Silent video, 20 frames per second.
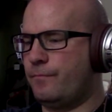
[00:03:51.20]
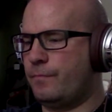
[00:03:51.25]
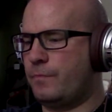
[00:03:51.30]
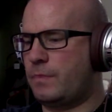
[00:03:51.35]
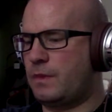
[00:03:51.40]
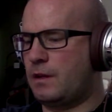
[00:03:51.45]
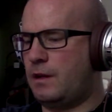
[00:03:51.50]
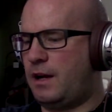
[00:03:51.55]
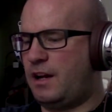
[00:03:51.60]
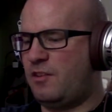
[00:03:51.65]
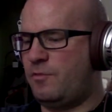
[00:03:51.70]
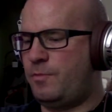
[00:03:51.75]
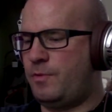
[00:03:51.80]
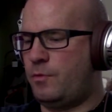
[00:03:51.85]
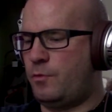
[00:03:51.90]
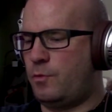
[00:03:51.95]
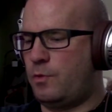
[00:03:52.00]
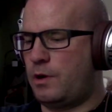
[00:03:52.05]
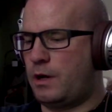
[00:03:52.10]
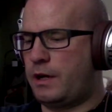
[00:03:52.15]
I've been
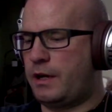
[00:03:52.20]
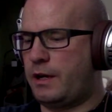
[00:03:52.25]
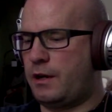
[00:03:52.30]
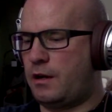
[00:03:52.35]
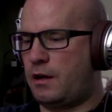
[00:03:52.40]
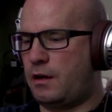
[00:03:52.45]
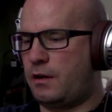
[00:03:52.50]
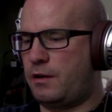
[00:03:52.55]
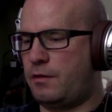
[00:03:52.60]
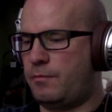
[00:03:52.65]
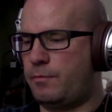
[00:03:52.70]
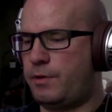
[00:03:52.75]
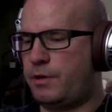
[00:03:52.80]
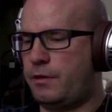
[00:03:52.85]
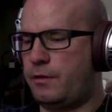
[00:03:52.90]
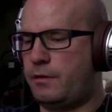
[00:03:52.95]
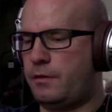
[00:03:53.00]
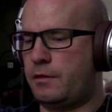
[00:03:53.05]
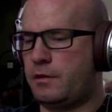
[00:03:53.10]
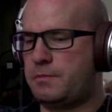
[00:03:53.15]
working on
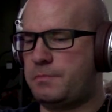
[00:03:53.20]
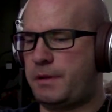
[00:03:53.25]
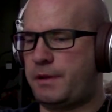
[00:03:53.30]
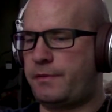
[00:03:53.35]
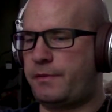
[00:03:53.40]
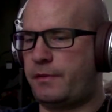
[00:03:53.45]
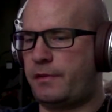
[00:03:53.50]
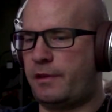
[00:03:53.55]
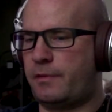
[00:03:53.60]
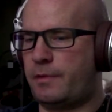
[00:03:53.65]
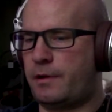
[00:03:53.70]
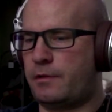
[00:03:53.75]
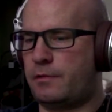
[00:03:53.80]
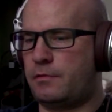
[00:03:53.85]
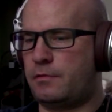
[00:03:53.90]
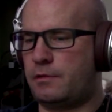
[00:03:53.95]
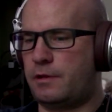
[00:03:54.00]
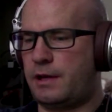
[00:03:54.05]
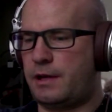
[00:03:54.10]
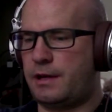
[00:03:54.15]
computers basically my whole
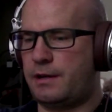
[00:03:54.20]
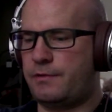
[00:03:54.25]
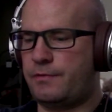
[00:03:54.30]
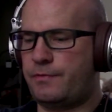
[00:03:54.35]
life,